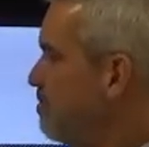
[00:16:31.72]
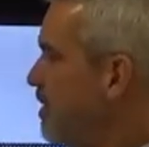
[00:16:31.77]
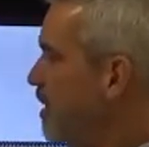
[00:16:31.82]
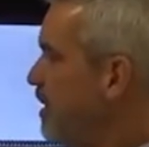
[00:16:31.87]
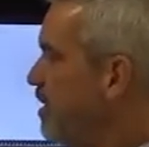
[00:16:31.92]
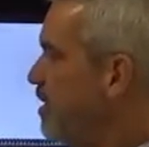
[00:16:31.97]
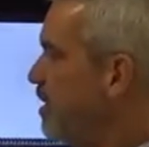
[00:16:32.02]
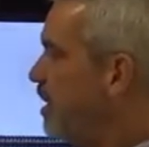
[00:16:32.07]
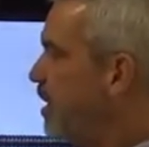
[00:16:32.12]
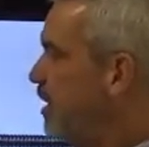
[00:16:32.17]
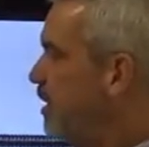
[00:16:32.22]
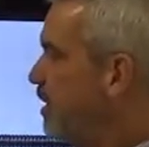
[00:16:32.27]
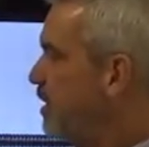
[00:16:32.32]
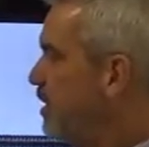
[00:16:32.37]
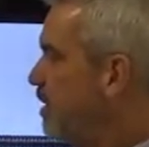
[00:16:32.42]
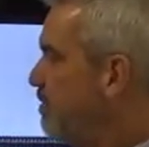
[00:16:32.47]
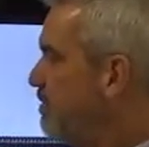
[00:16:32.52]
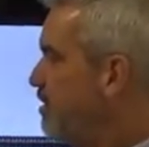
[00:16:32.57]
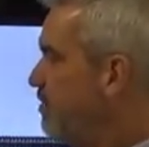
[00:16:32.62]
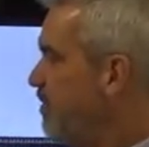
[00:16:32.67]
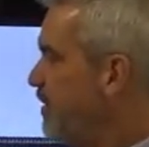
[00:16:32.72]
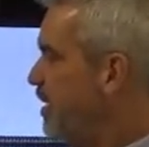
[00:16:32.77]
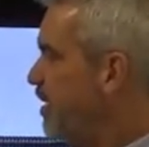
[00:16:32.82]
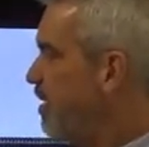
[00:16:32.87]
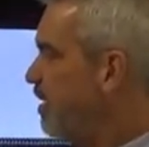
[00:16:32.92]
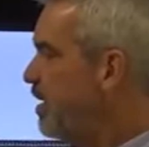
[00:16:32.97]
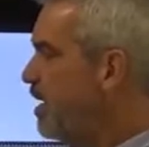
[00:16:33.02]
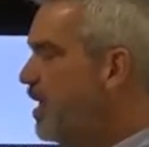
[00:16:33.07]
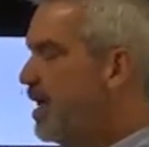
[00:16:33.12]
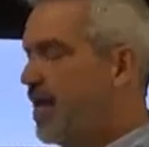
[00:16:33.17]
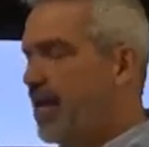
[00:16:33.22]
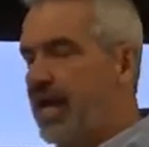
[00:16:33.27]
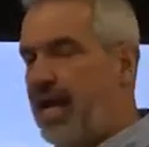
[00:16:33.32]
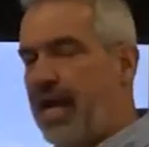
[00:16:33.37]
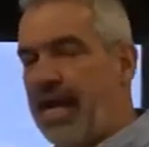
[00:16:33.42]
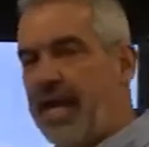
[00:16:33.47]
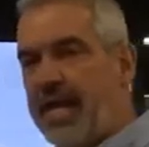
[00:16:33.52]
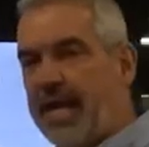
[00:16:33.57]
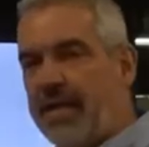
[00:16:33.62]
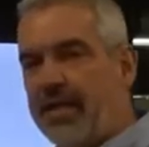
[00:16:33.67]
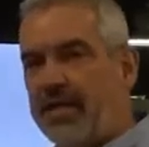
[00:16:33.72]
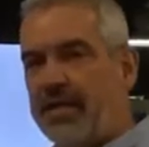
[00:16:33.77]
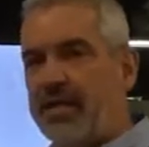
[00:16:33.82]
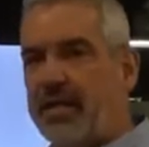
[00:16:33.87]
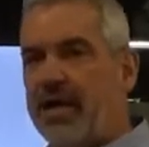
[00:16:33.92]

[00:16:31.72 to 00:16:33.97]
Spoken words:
be coming over here, and